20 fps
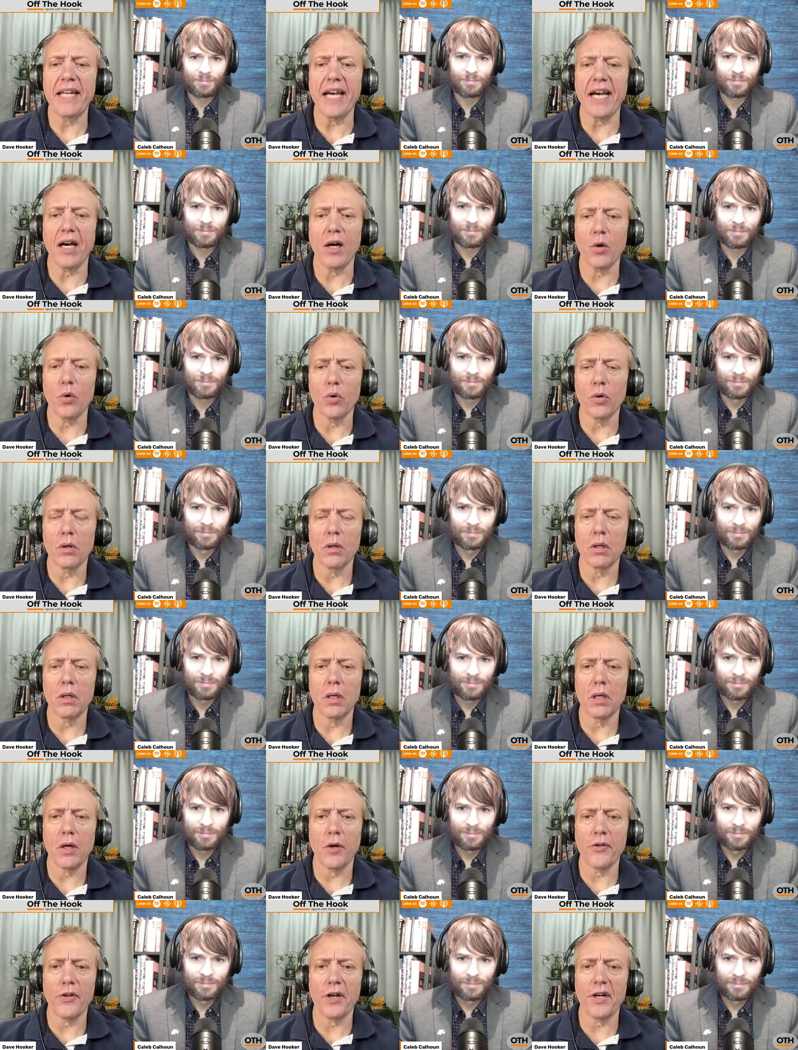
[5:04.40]
Speaker 1: Now,
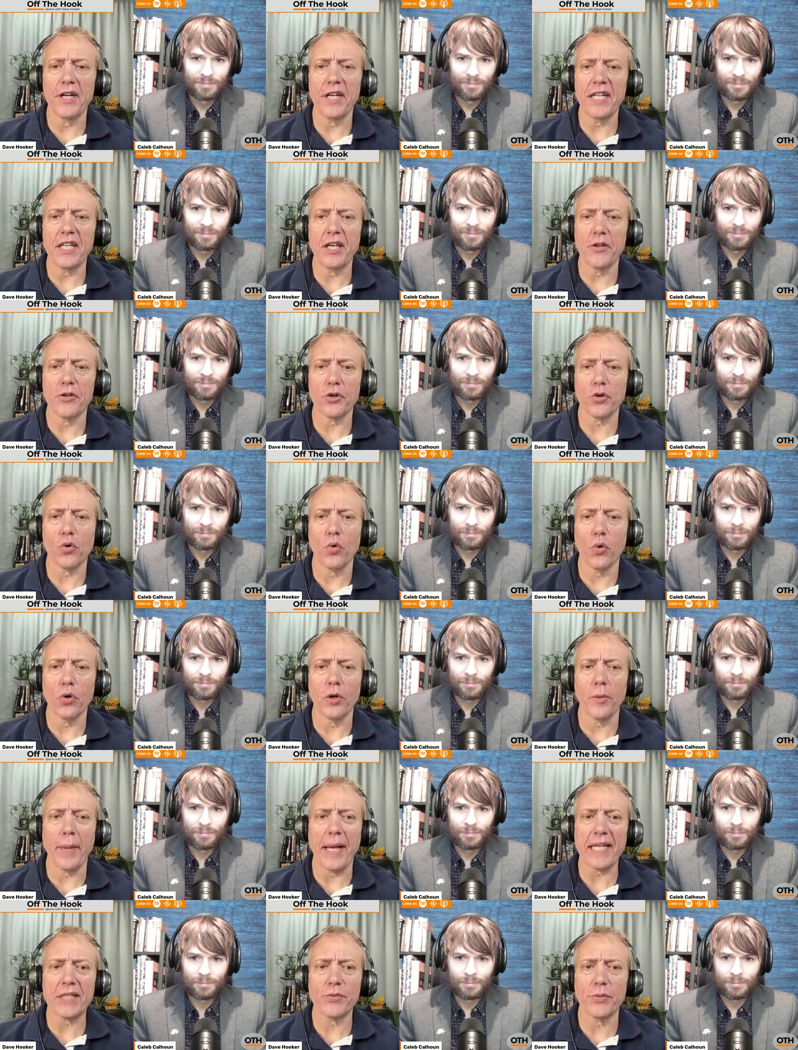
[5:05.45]
are there any other
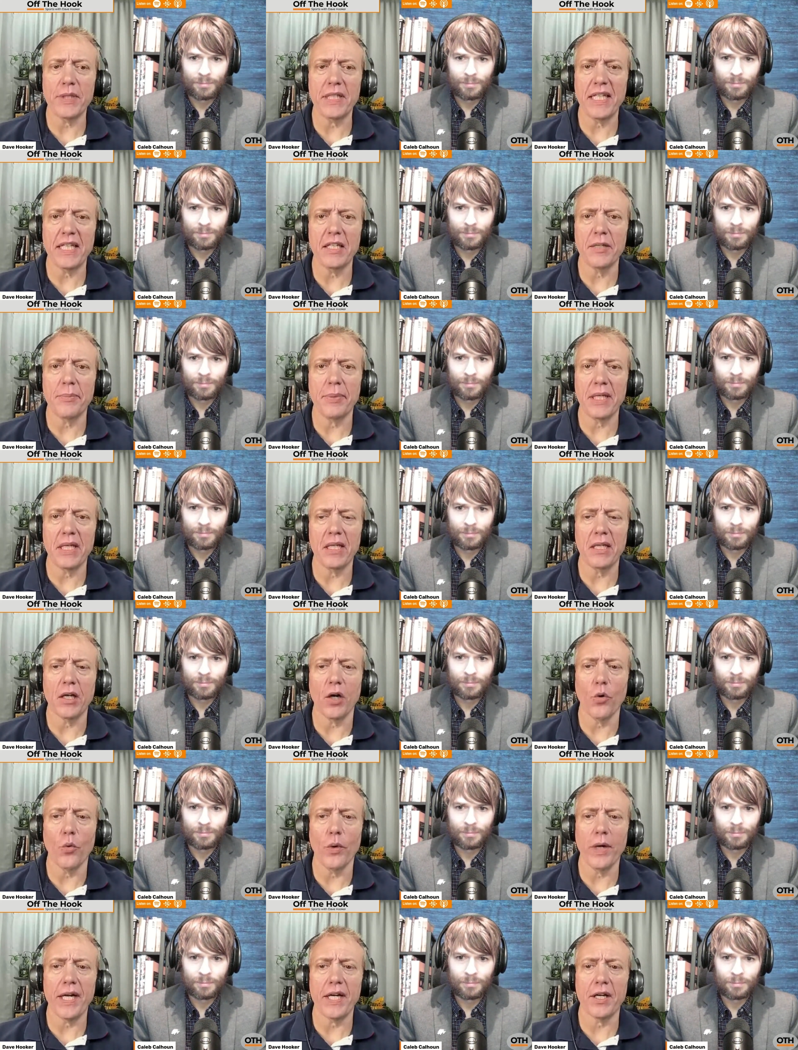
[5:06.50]
quarterbacks we need to be
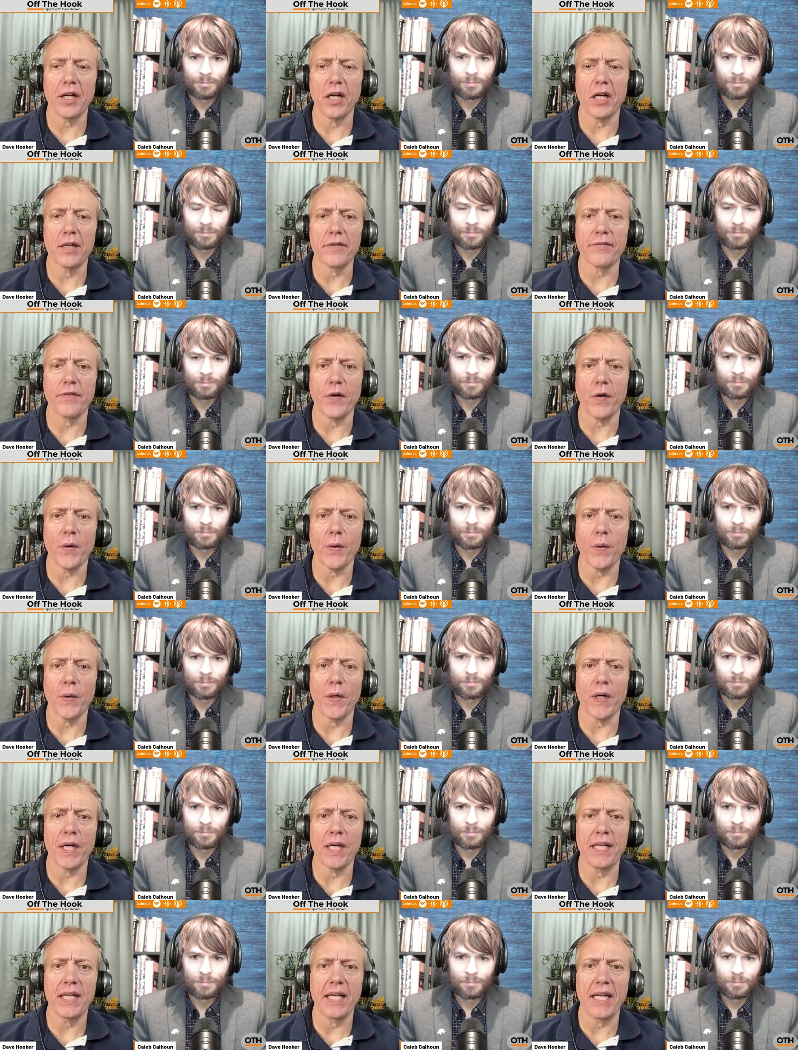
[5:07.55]
aware of
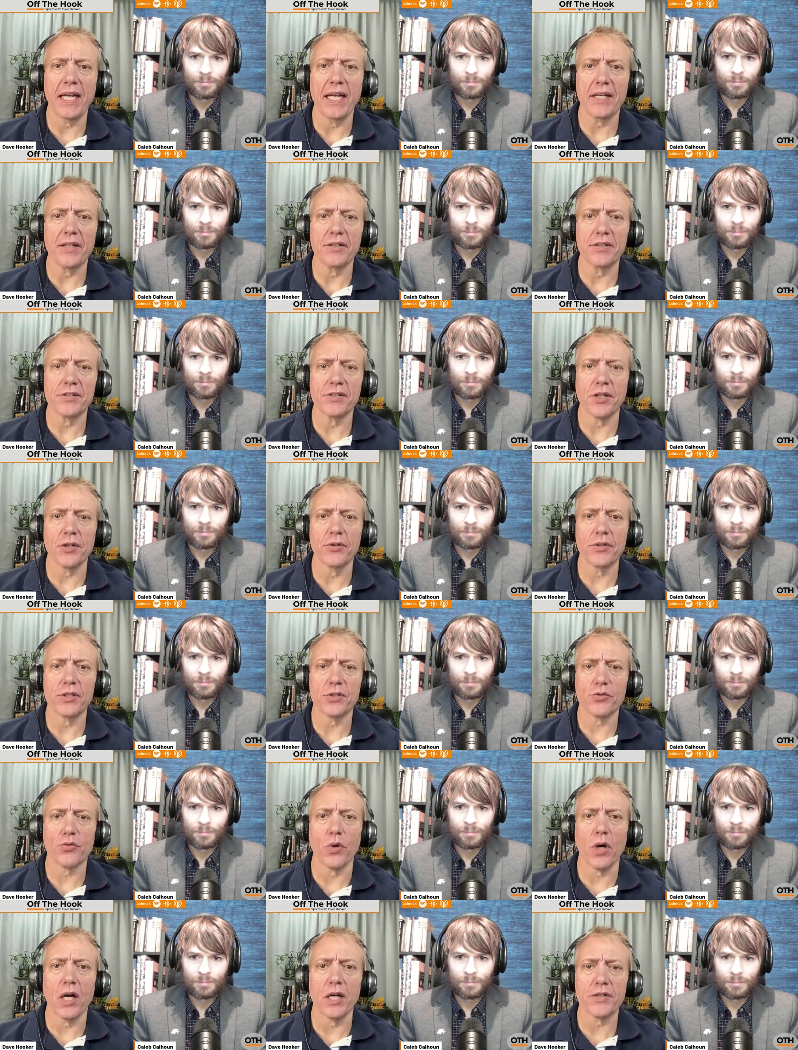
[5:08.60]
on
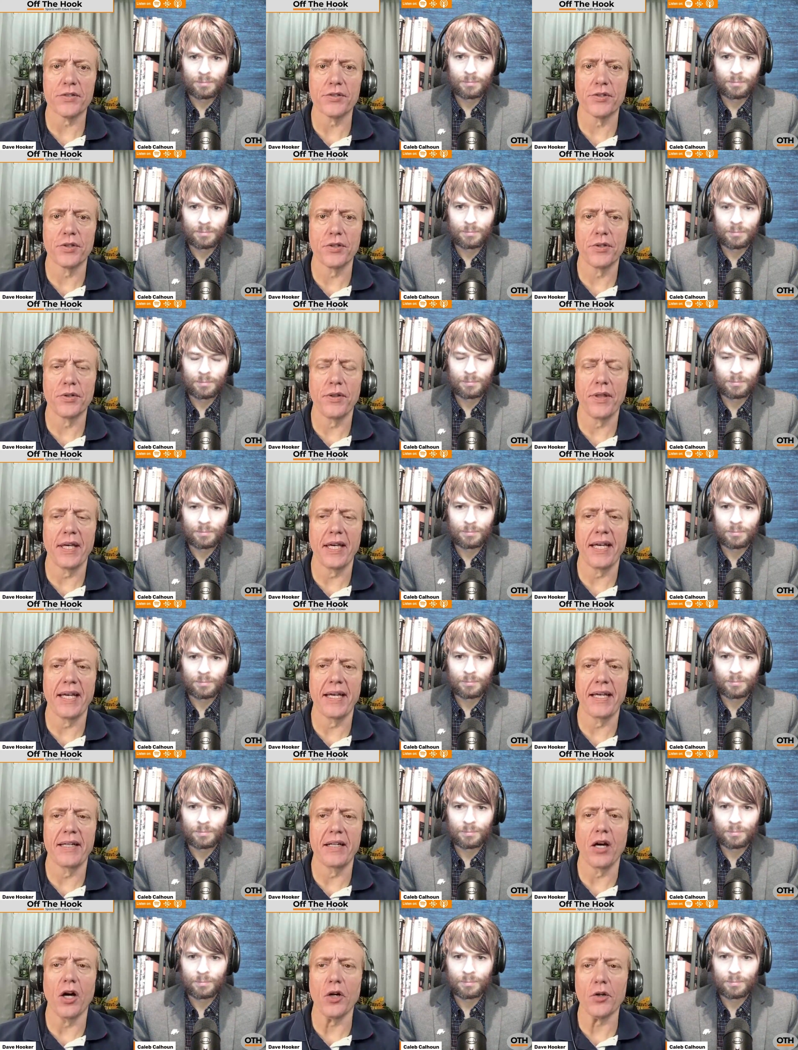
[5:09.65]
Arizona's roster
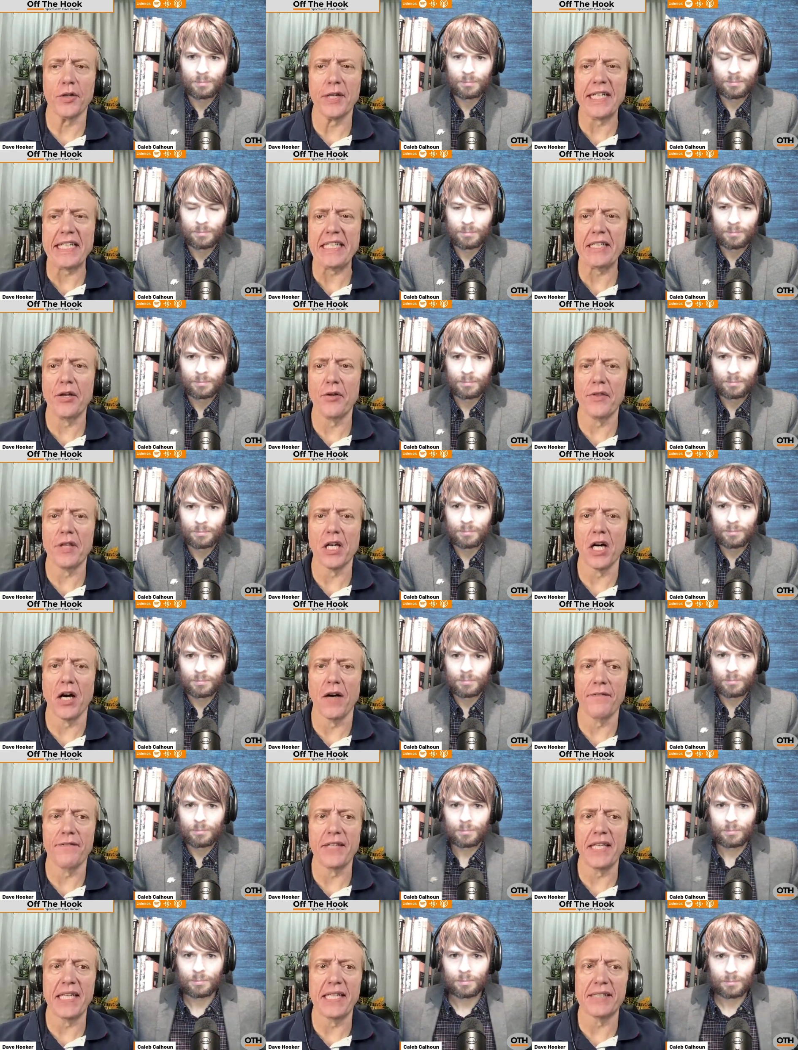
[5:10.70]
that already know the
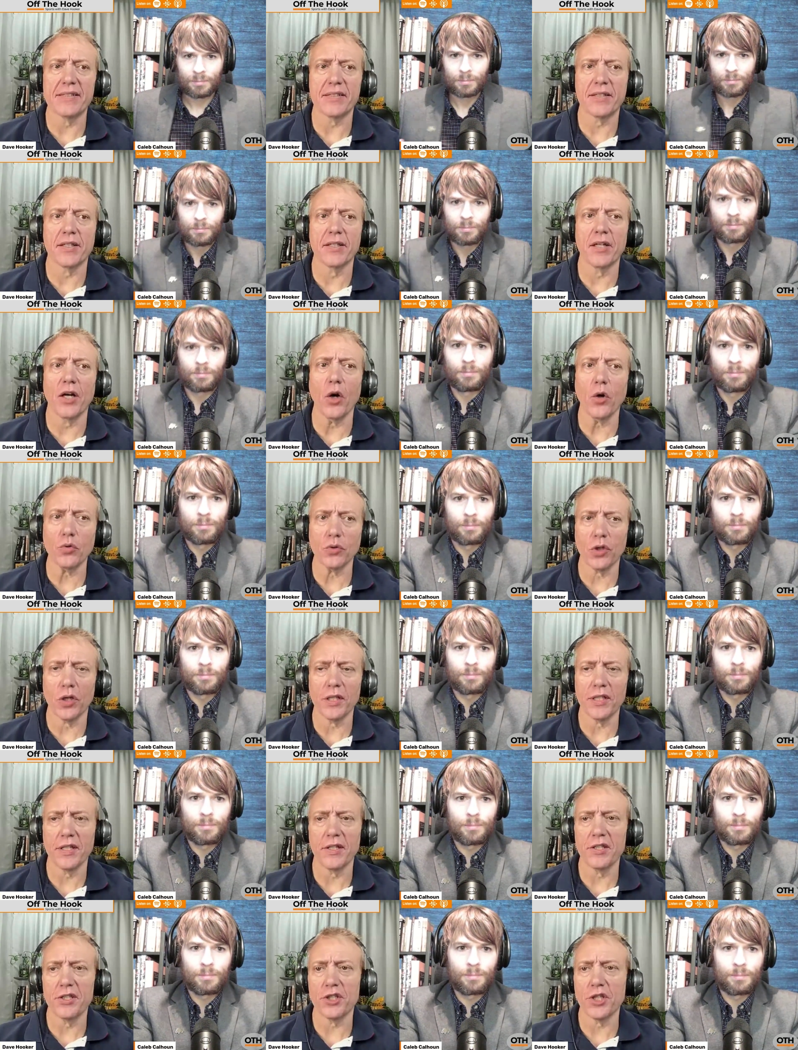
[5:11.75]
offense, could hold
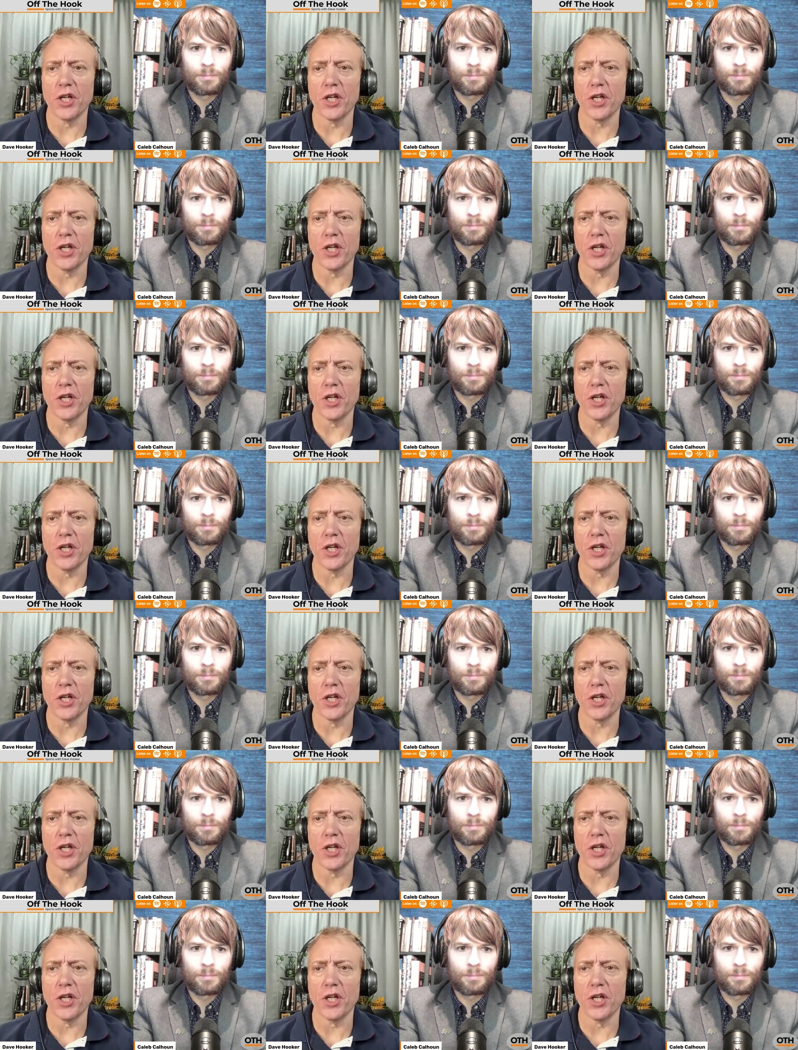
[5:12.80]
on to the